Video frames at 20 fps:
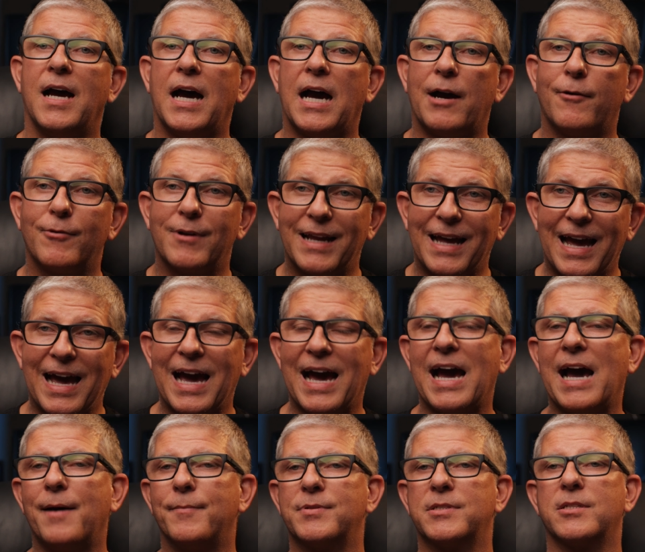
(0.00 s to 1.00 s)
I would
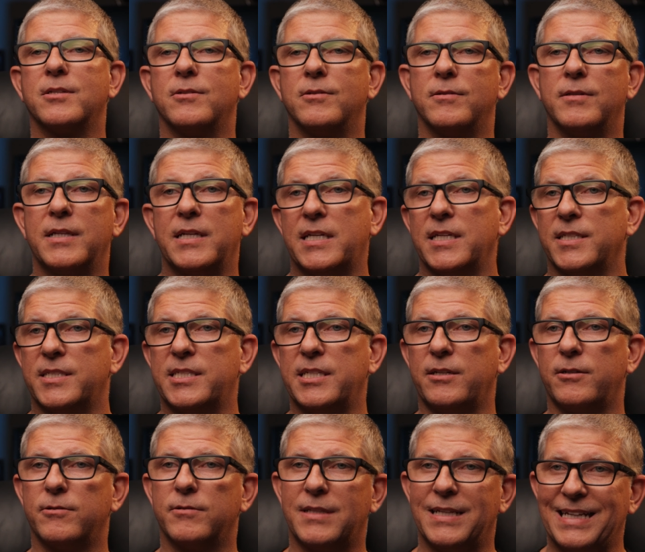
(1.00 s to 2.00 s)
absolutely
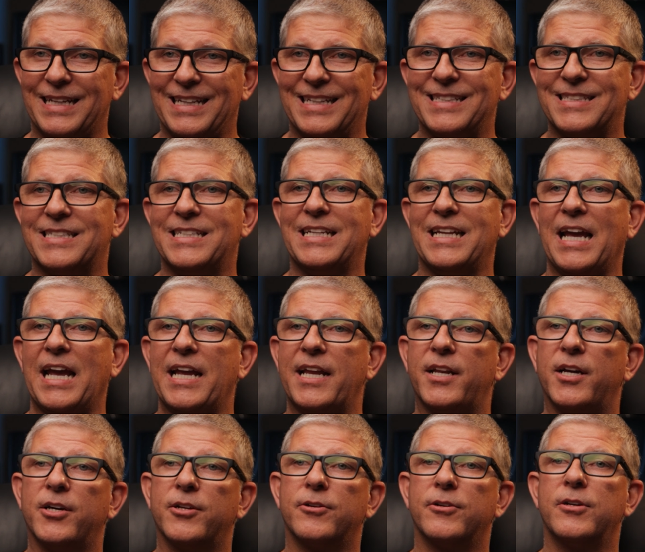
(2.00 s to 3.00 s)
consider the
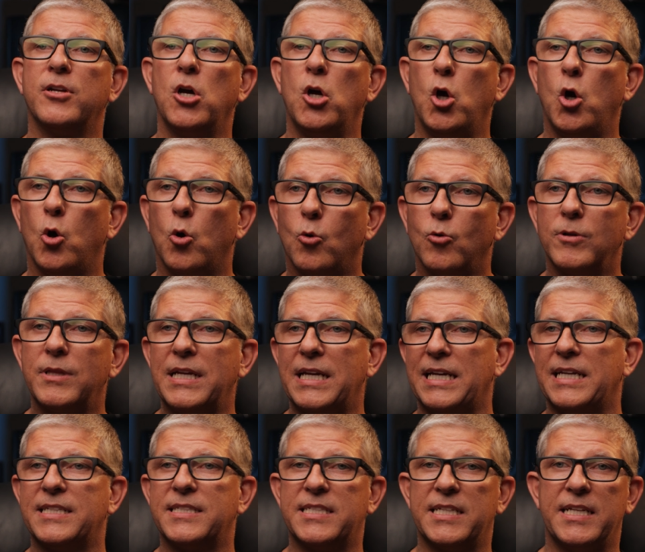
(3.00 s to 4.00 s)
NZ800 or the
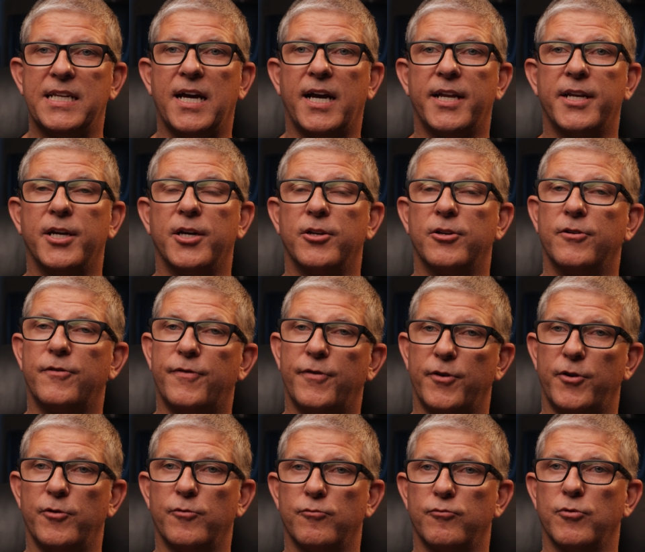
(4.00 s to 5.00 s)
NZ900 for
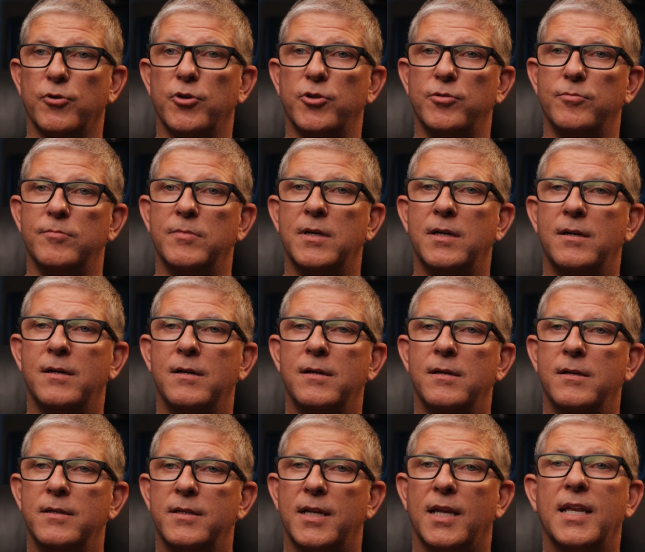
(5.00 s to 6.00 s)
your room.
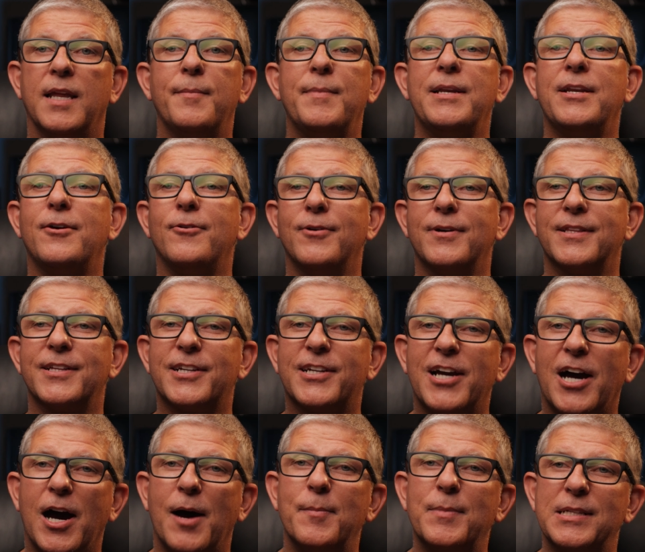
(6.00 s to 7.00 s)
Now let me know in the
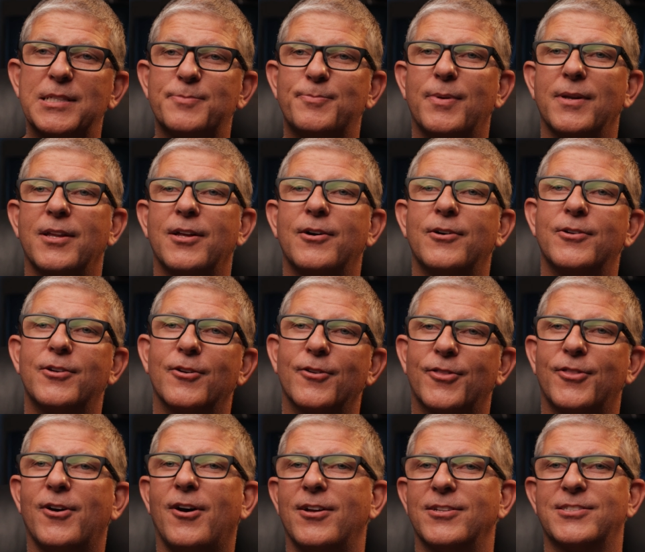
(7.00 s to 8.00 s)
comments below your
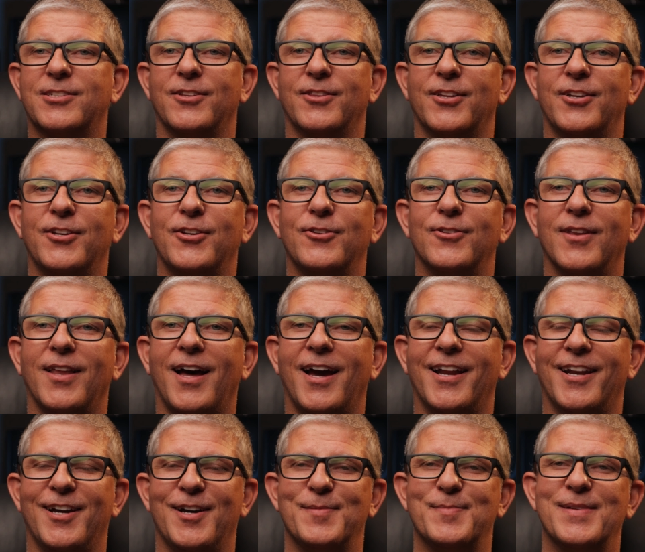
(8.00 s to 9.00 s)
thoughts on the new
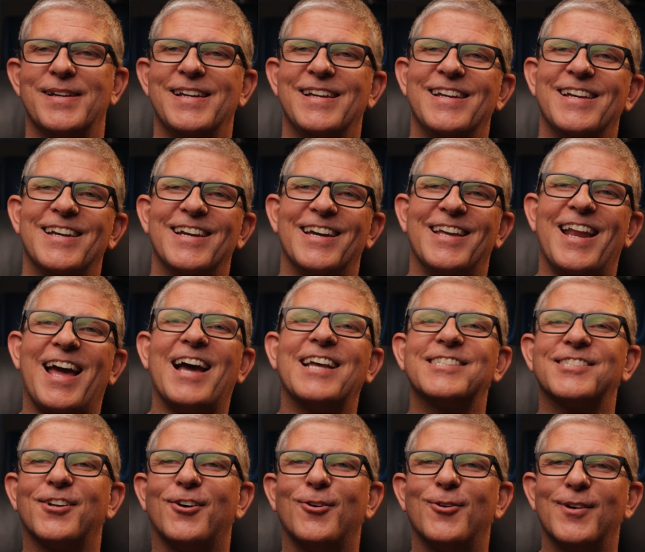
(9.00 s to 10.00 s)
lineup. And
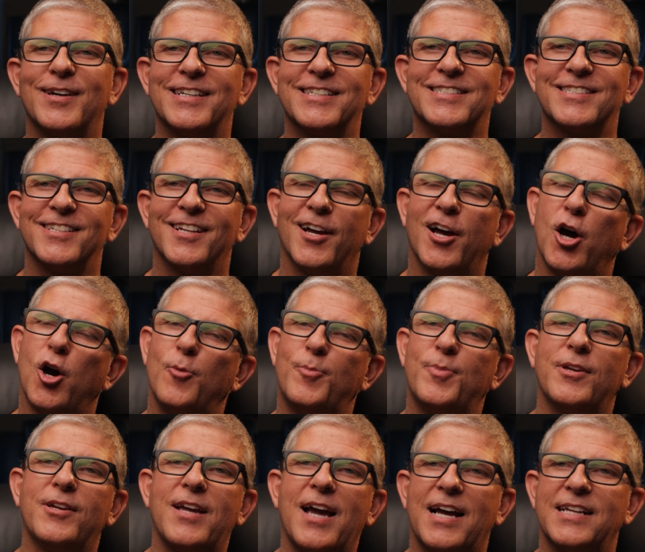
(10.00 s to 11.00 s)
as always, hope
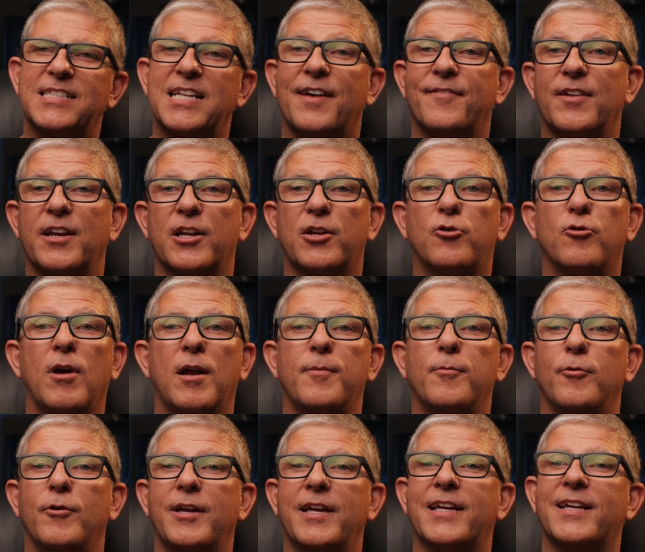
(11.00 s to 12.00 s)
you guys have an
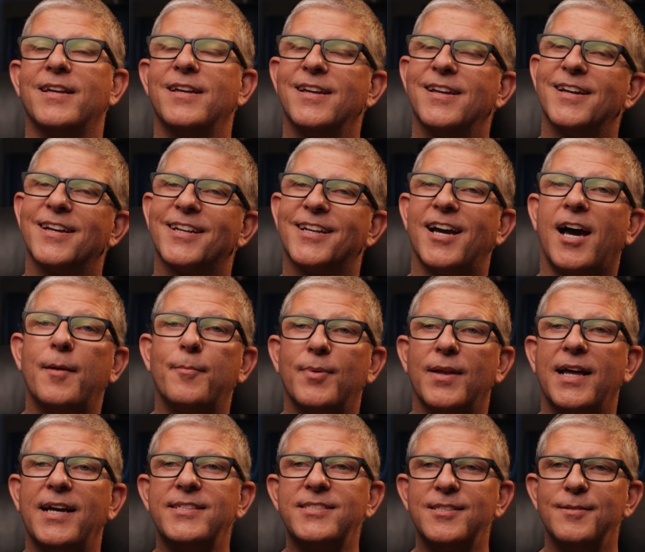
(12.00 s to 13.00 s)
incredible week. God
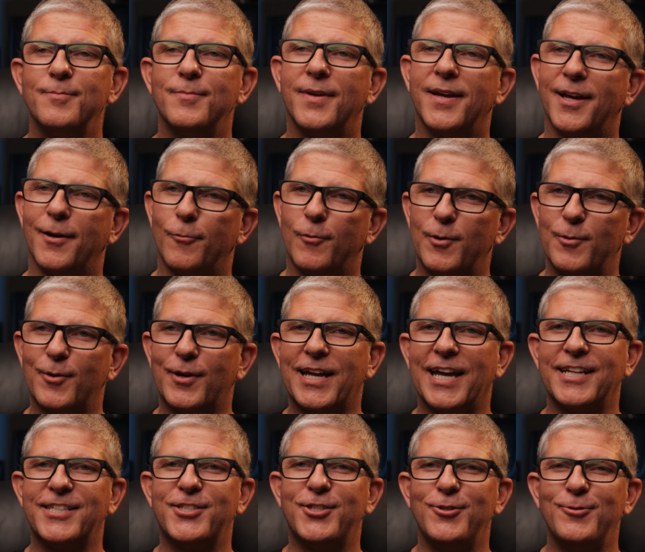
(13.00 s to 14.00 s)
bless, and we will
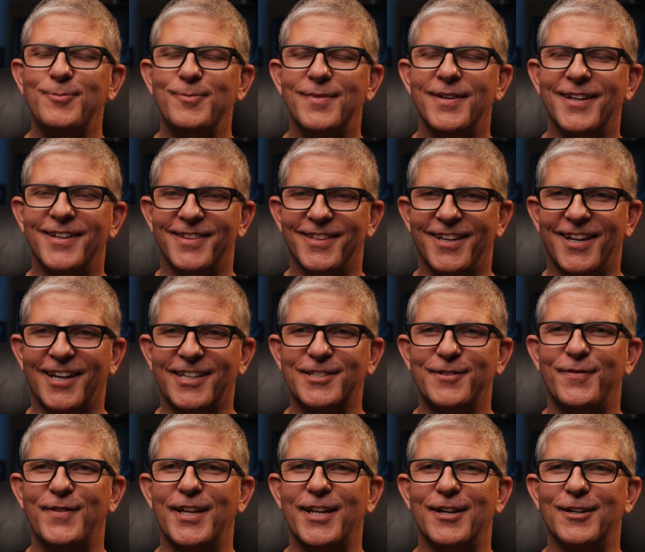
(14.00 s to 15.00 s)
catch you in the next
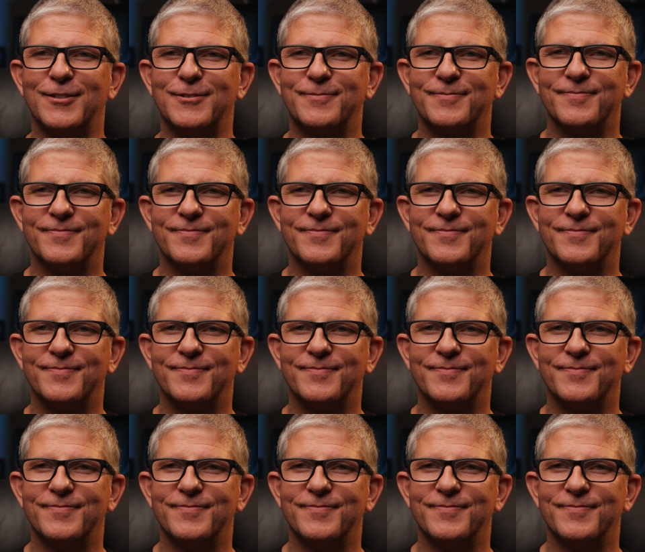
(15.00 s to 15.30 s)
video.